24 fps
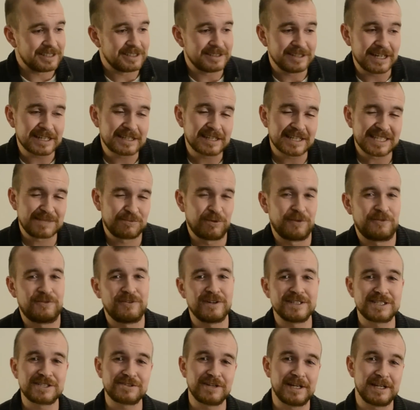nothing's more
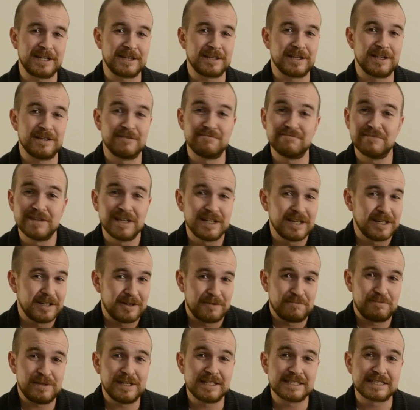frustrating than
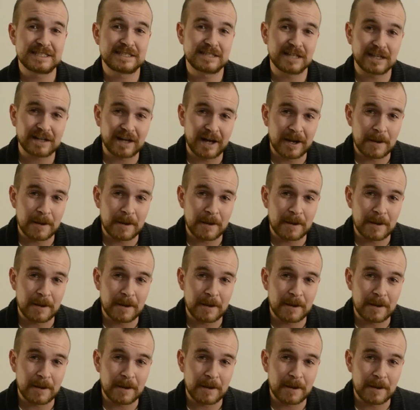being stuck